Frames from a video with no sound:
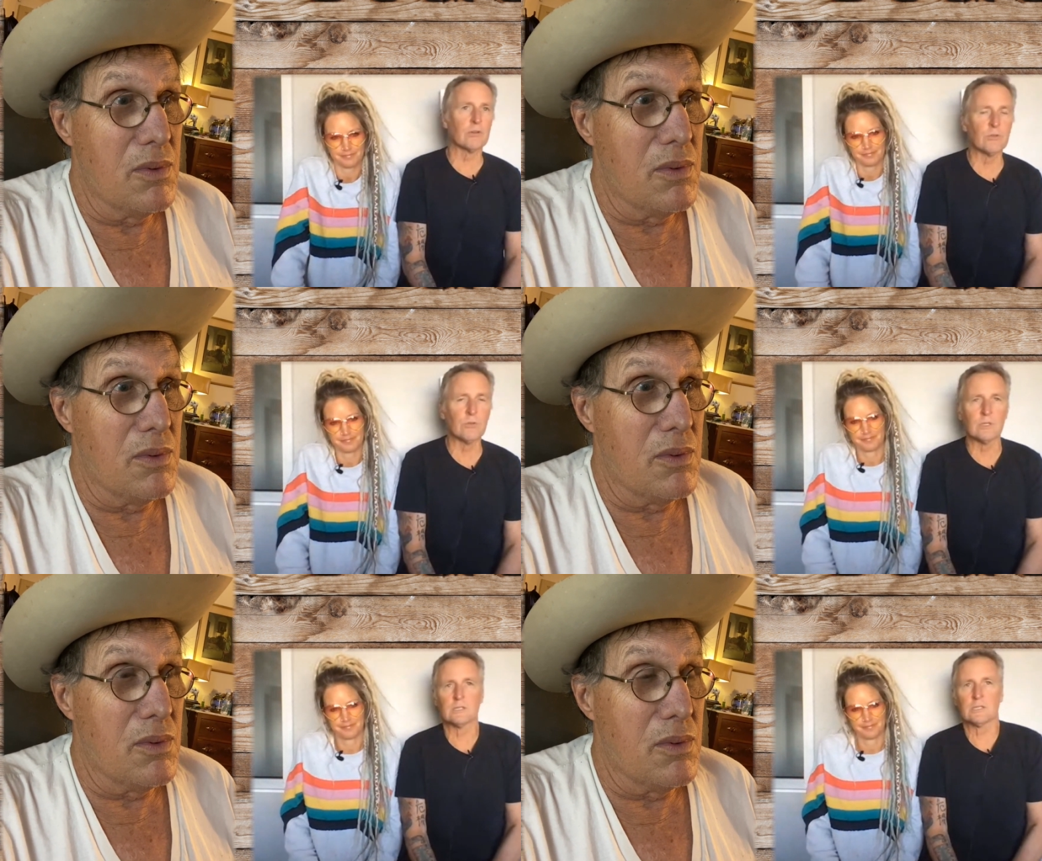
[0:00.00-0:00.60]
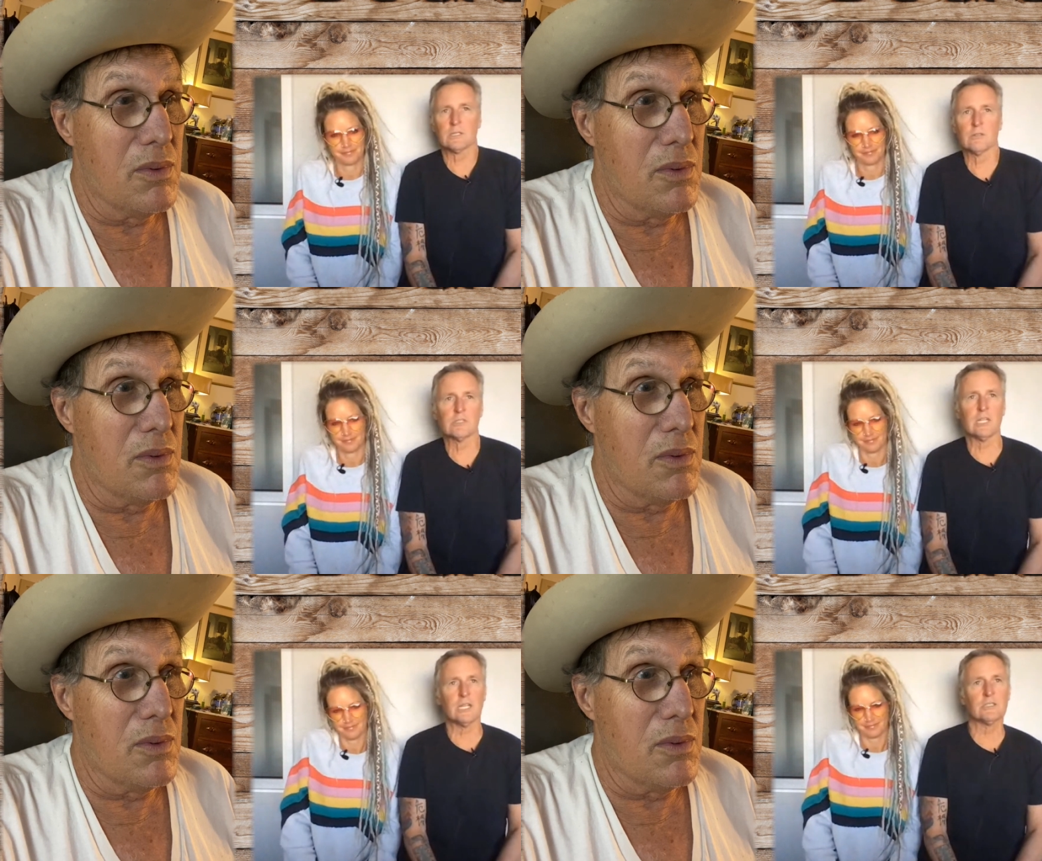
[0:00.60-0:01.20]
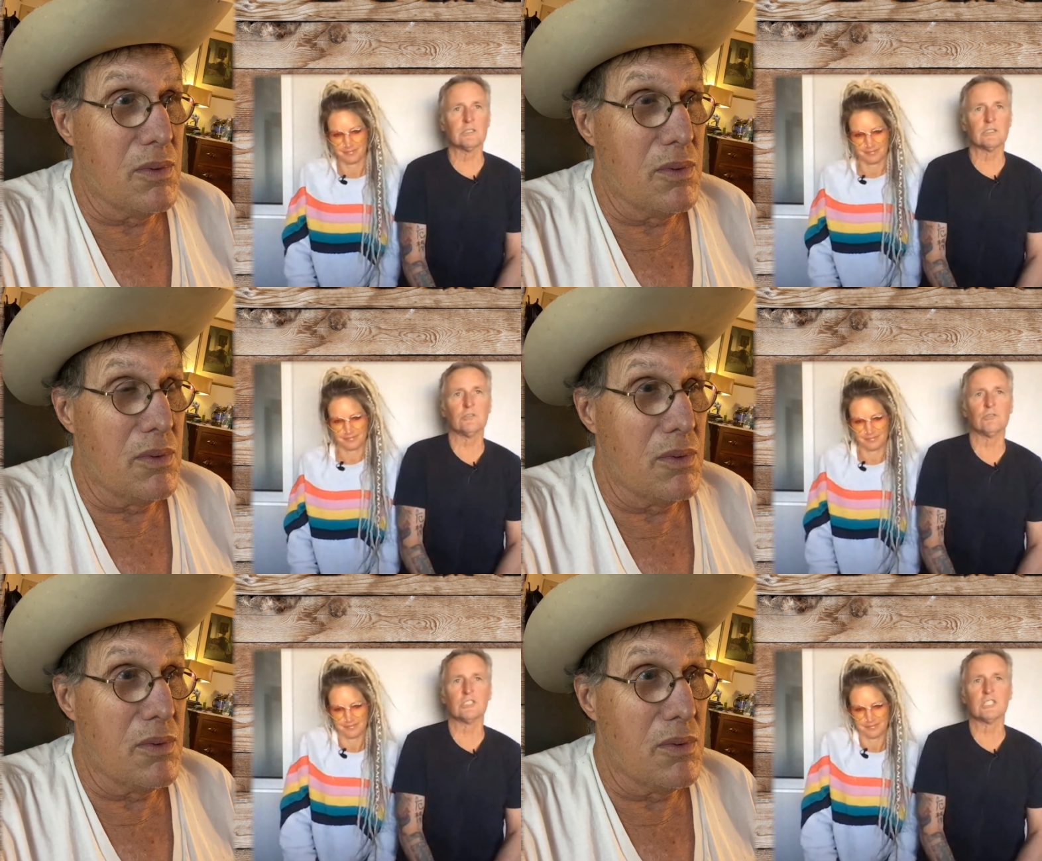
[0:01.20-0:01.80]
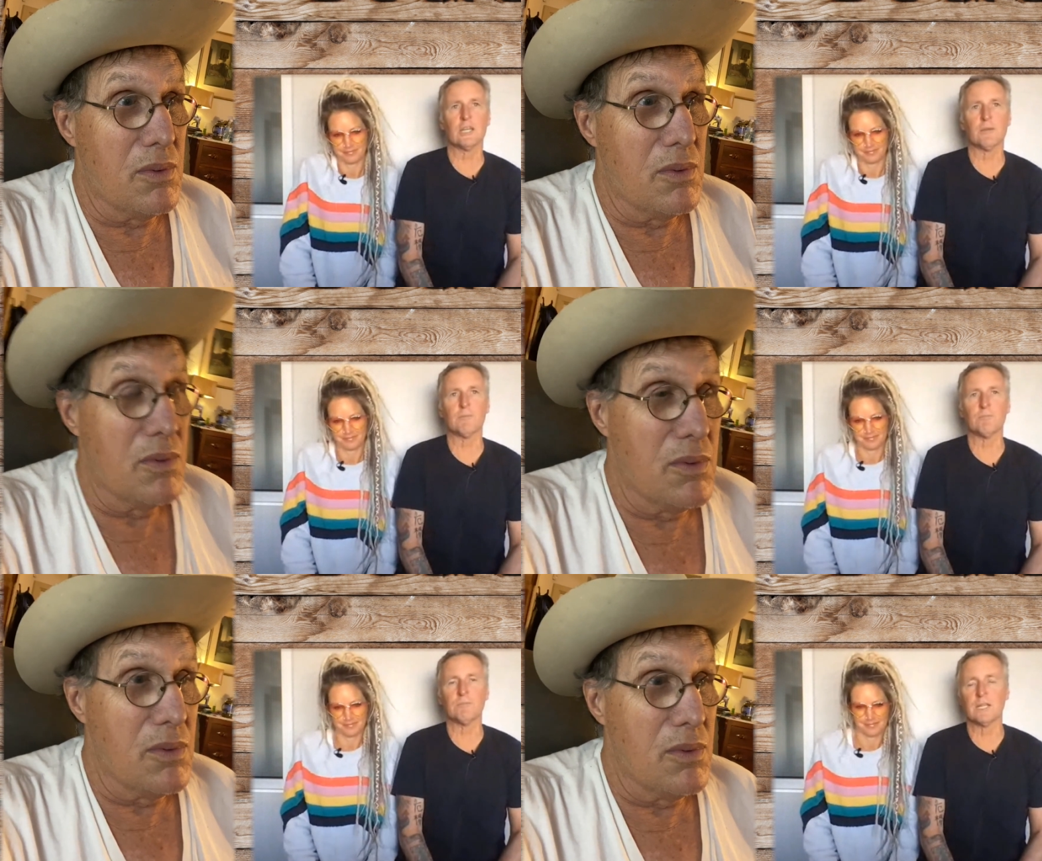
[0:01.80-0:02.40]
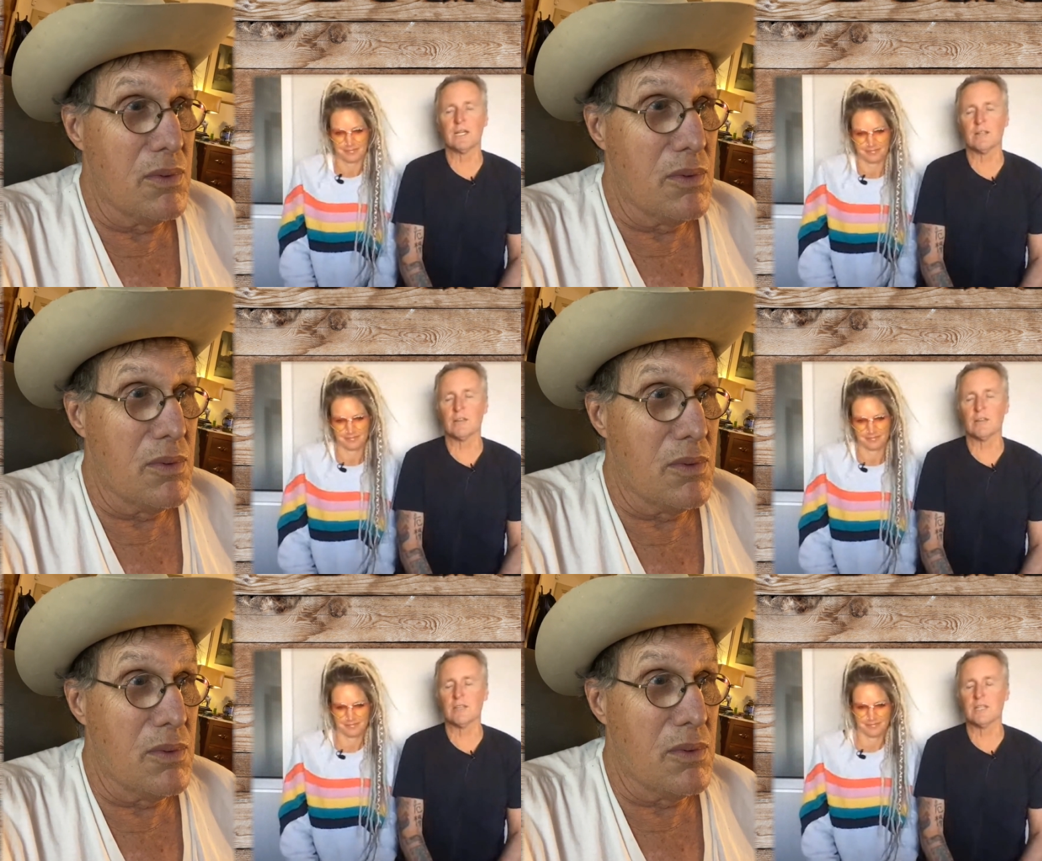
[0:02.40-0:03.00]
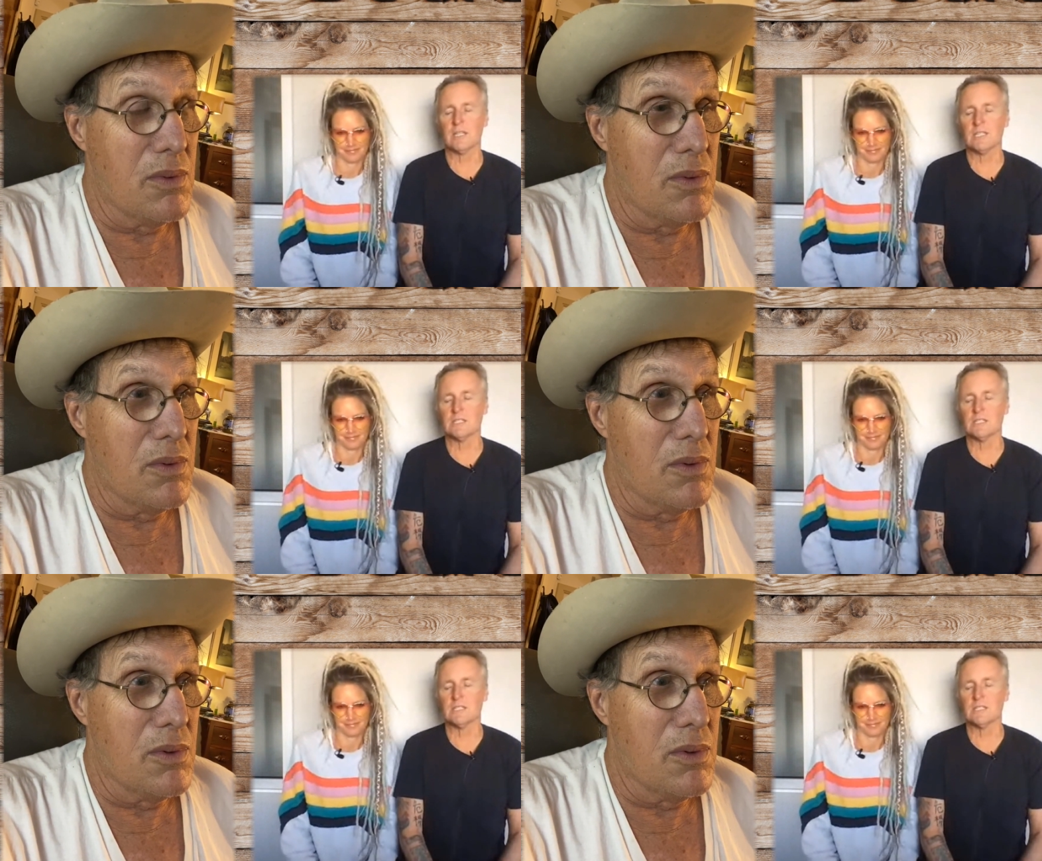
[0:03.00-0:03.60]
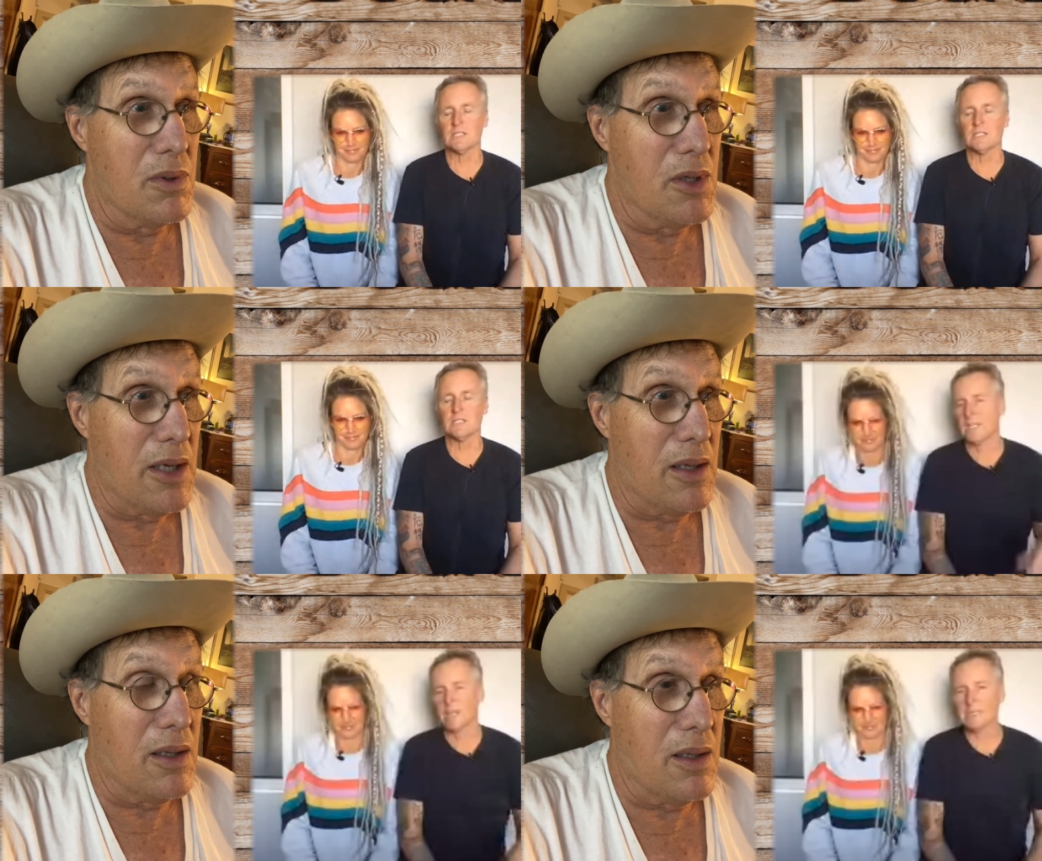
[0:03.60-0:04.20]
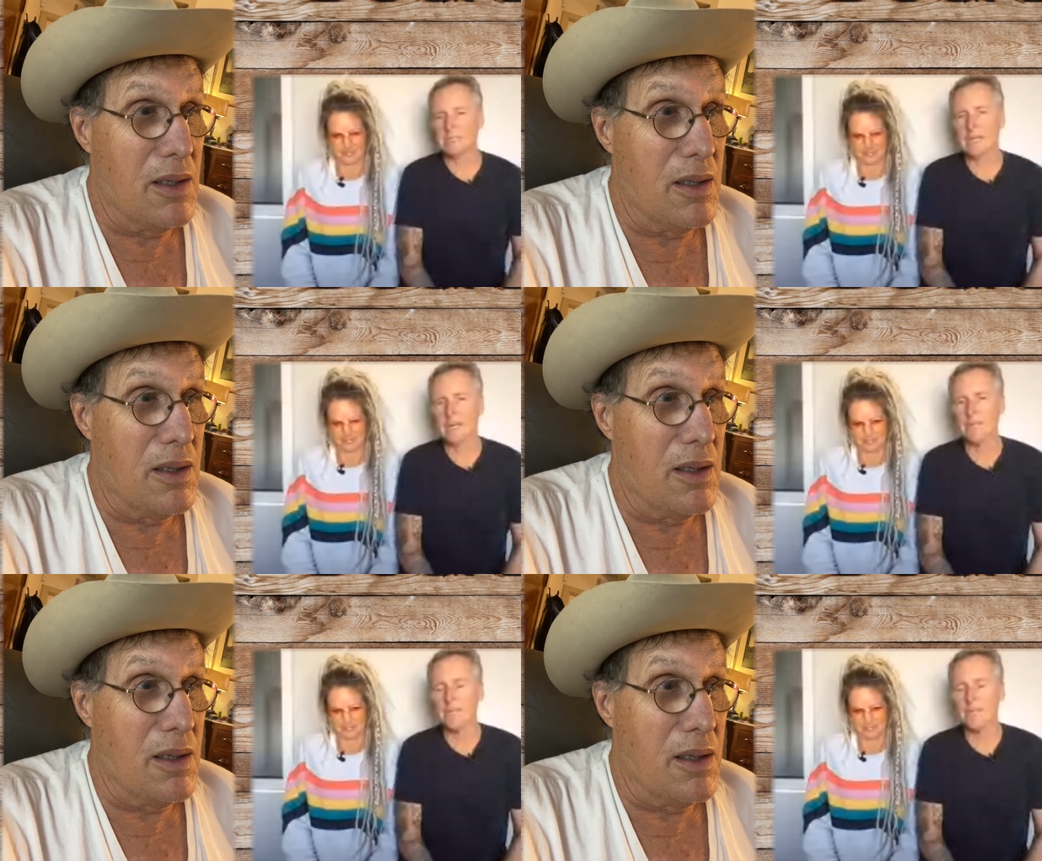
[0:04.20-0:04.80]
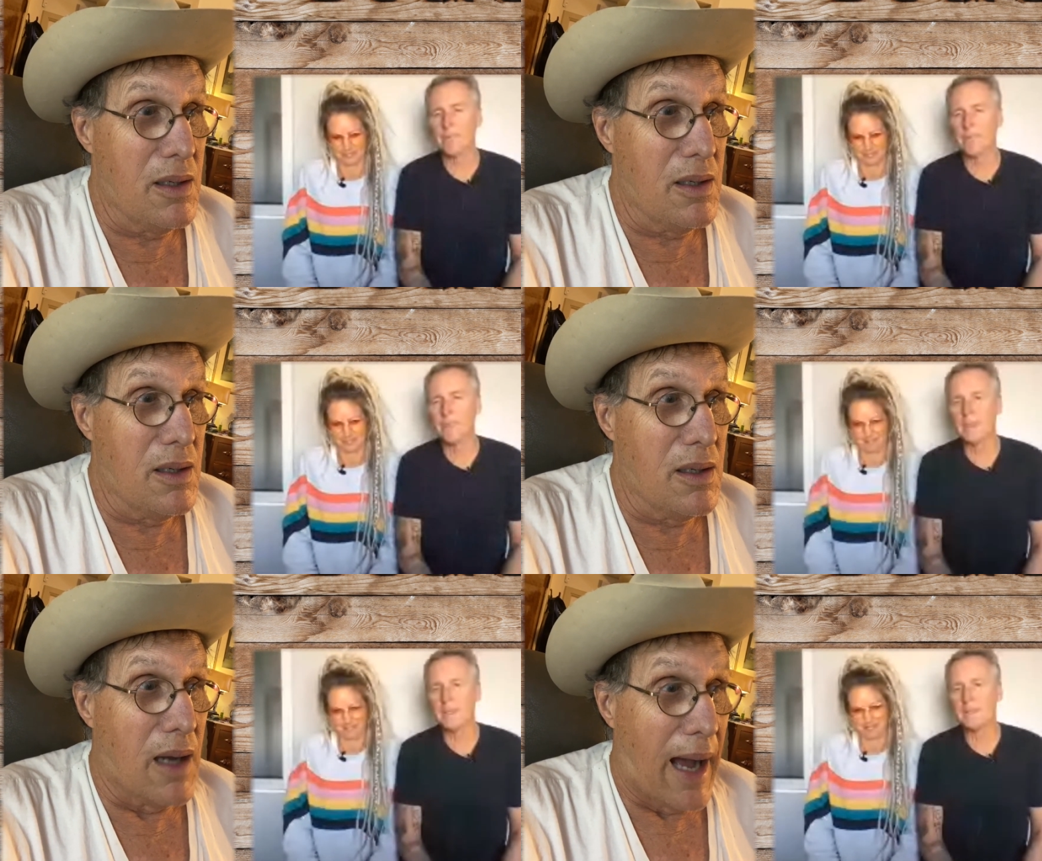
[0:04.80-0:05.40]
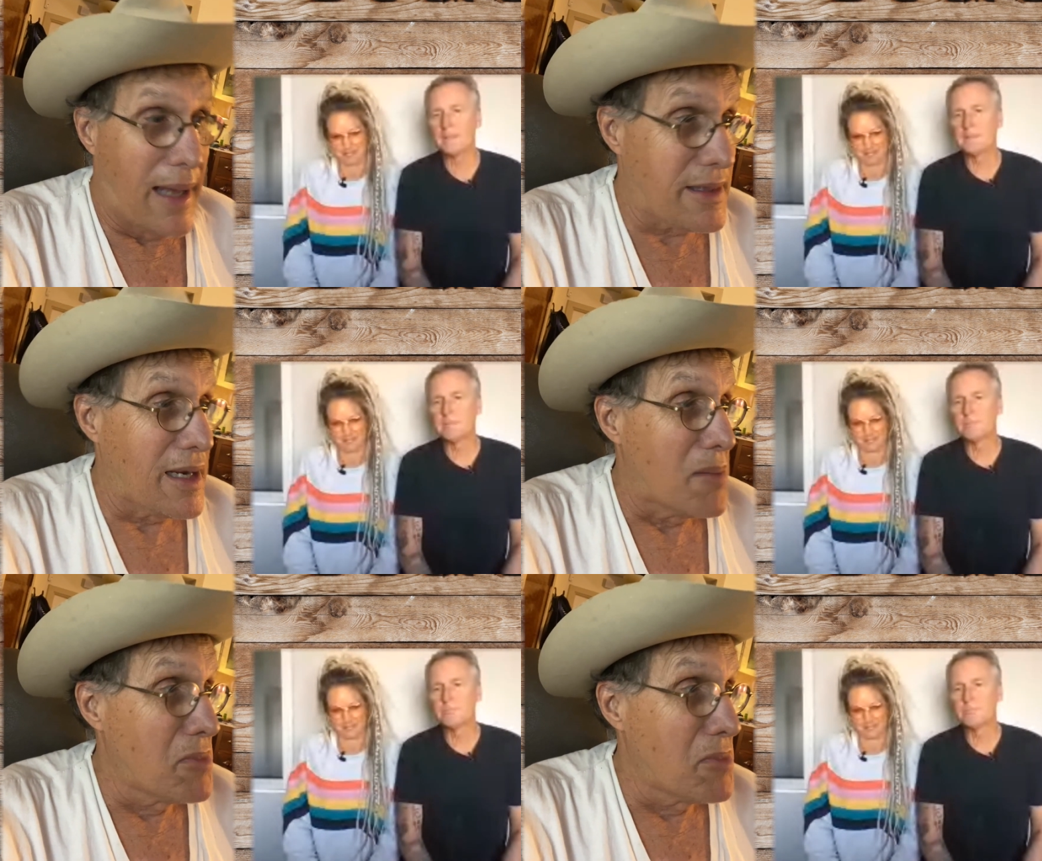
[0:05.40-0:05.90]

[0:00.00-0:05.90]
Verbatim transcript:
Speaker 1: doing this little Texas two step together these days. What you what you thinking about that?
Speaker 2: I think